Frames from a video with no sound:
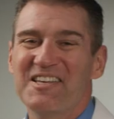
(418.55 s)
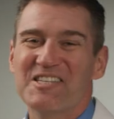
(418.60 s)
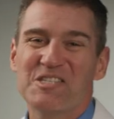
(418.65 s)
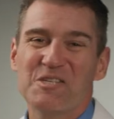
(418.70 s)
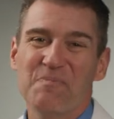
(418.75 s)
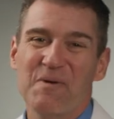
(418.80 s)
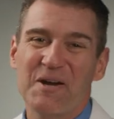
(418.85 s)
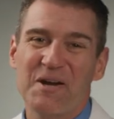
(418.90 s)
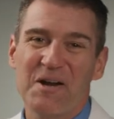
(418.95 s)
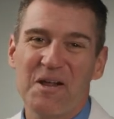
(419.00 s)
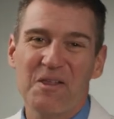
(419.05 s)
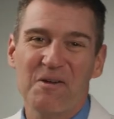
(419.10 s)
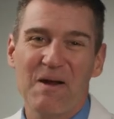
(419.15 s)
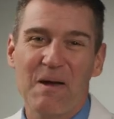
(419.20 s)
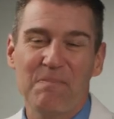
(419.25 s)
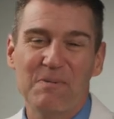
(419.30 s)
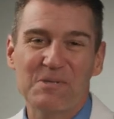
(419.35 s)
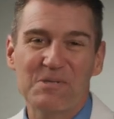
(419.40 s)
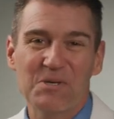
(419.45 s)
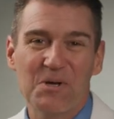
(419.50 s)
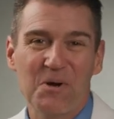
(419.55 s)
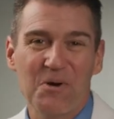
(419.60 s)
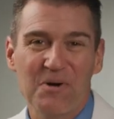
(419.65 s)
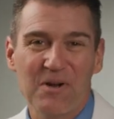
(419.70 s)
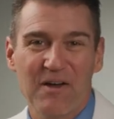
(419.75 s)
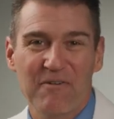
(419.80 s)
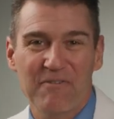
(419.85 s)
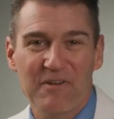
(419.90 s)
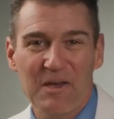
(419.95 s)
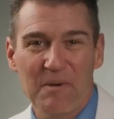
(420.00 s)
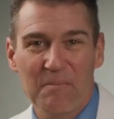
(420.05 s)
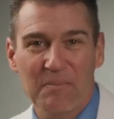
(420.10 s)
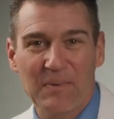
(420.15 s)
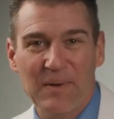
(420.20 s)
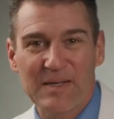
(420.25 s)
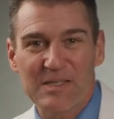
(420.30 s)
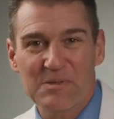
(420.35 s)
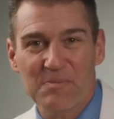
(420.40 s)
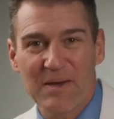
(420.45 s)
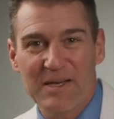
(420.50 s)
this has been another episode of
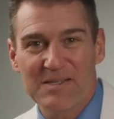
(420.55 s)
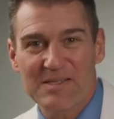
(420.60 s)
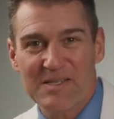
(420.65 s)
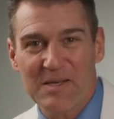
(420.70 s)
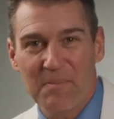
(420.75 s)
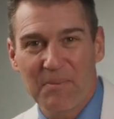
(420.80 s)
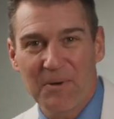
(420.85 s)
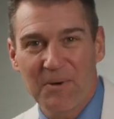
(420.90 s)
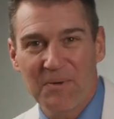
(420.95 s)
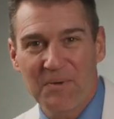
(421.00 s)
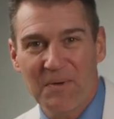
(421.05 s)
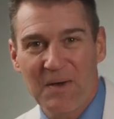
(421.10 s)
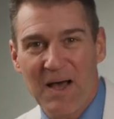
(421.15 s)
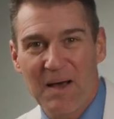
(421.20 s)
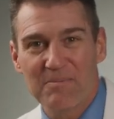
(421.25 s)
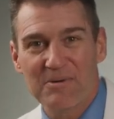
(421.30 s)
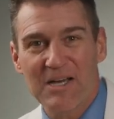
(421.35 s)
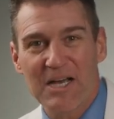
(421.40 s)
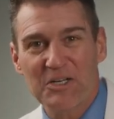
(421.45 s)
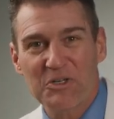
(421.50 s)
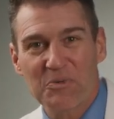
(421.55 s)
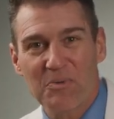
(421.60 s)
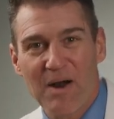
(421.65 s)
Implants Made Simple. I'm Dr.